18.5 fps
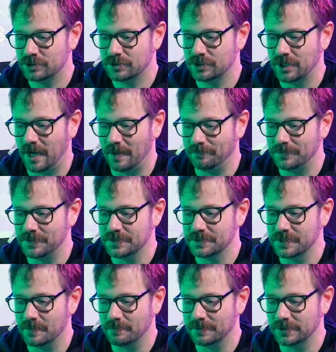chop
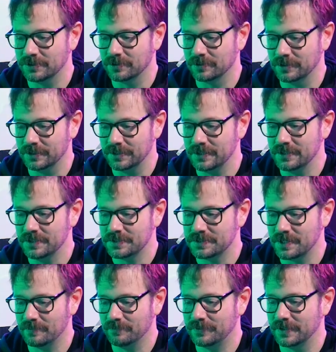this up and turn it into
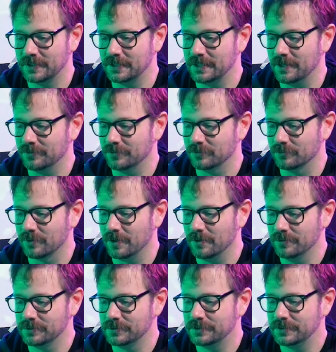something down the
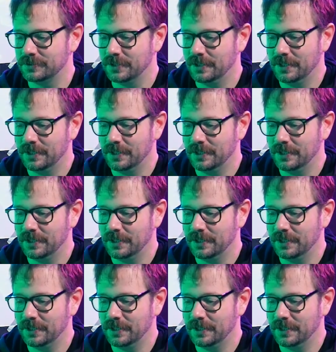road.